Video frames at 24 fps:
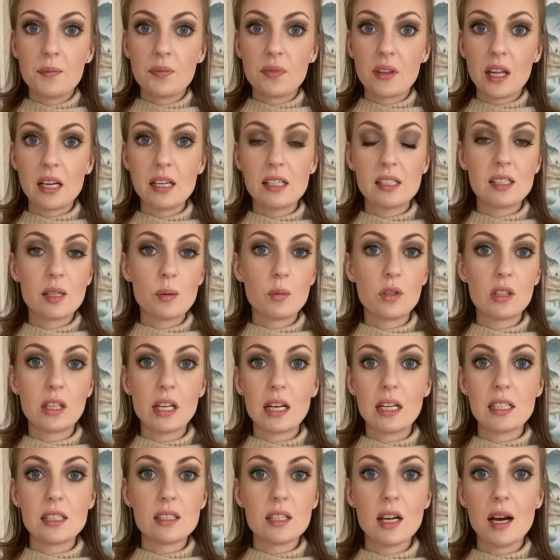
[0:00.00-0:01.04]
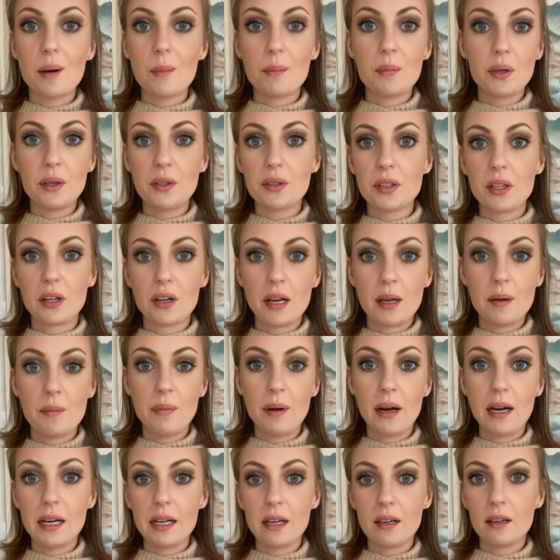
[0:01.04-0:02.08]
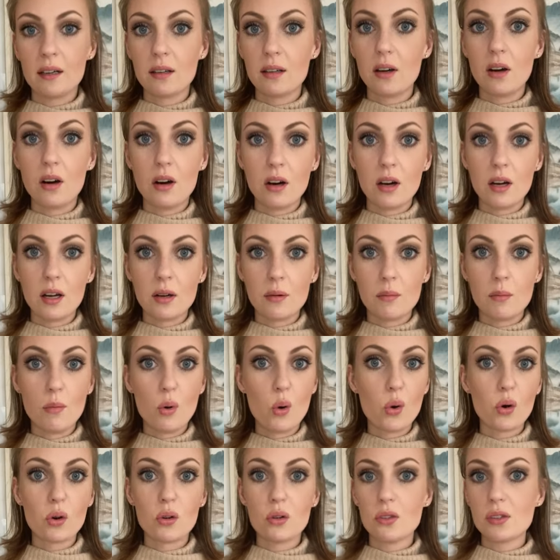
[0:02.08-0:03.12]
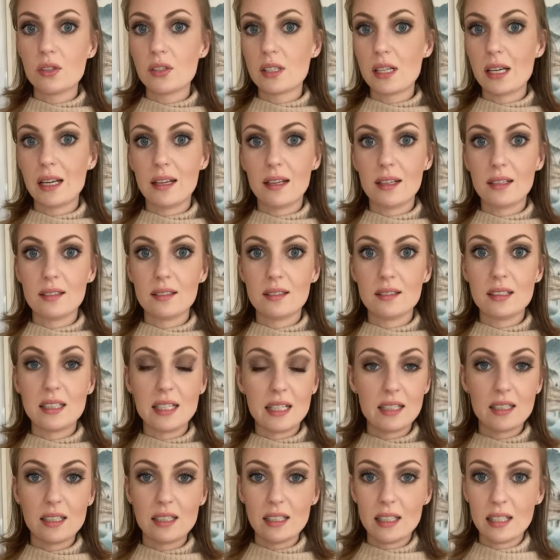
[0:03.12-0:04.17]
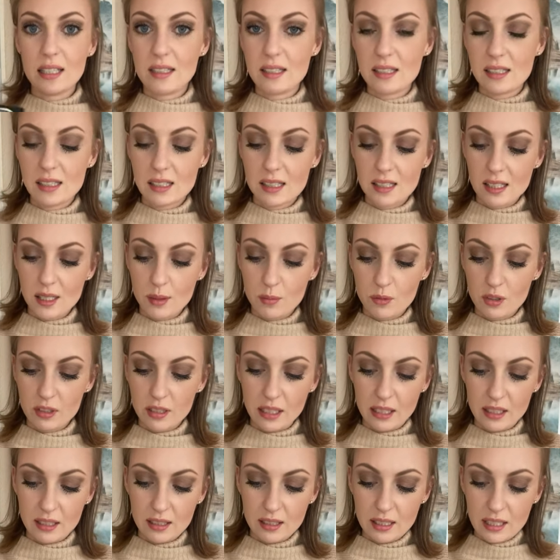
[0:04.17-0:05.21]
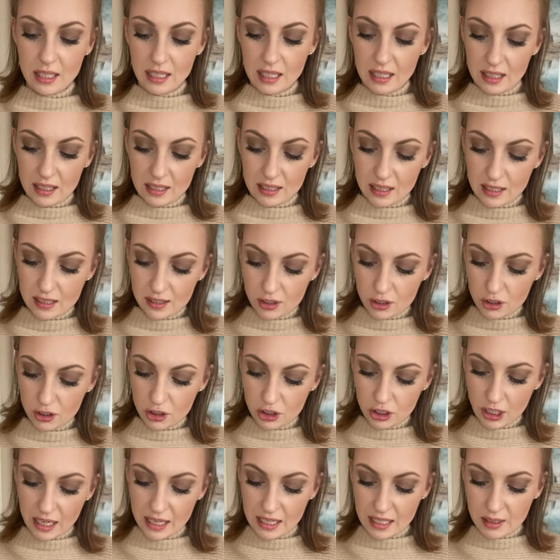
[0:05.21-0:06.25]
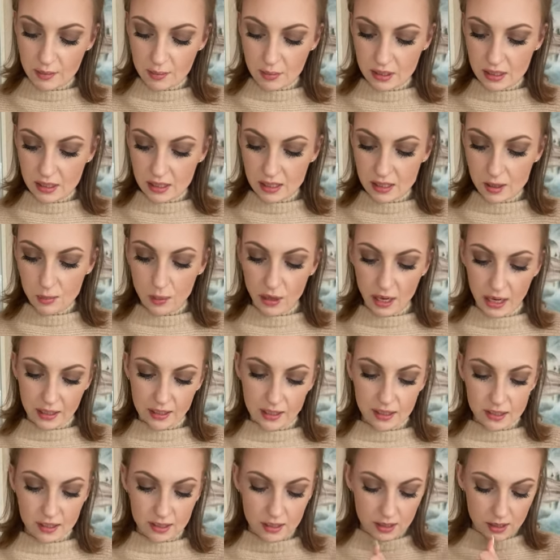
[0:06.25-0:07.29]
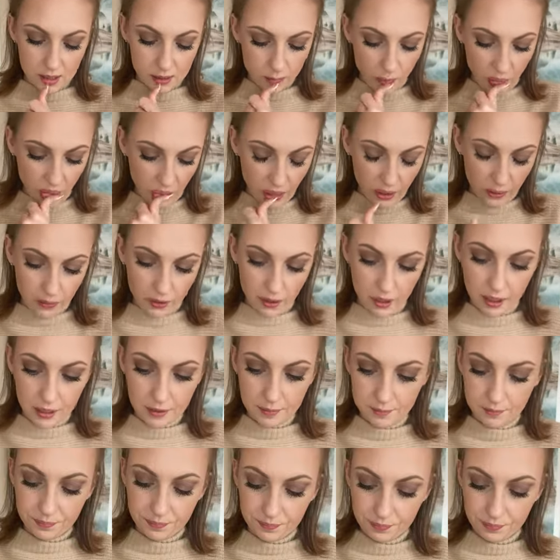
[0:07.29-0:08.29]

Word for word: That is someone that has not built their empire on morals and dignity. This is someone that does shady business practices, okay?